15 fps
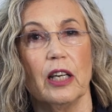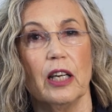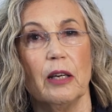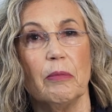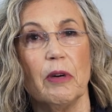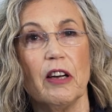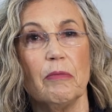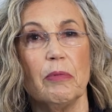It
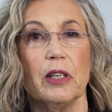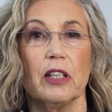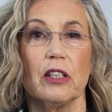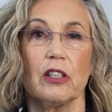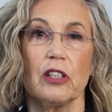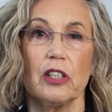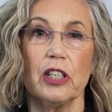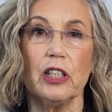may have been
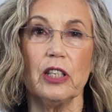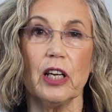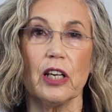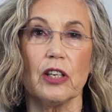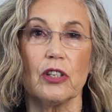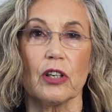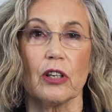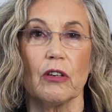as a
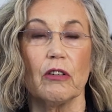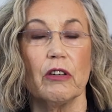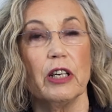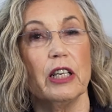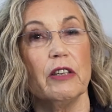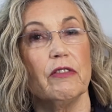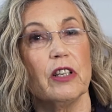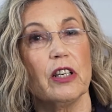teenager or
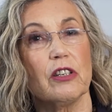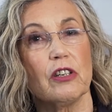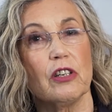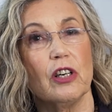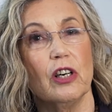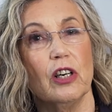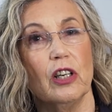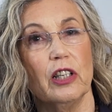even as an
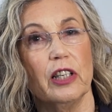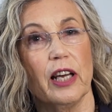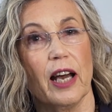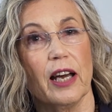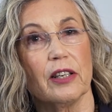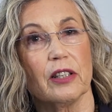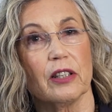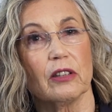early
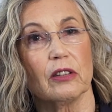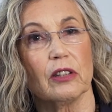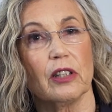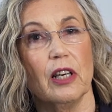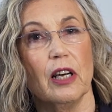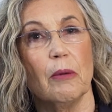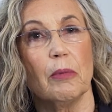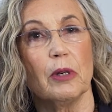adult,
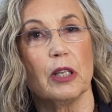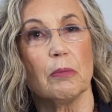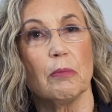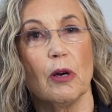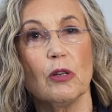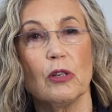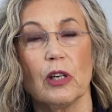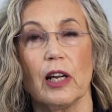but it's
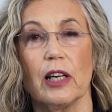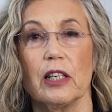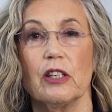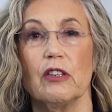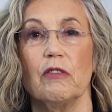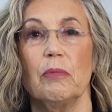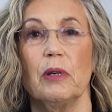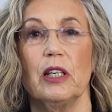most likely
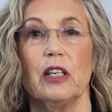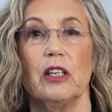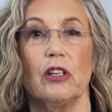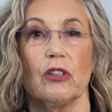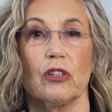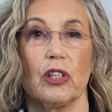to have been in your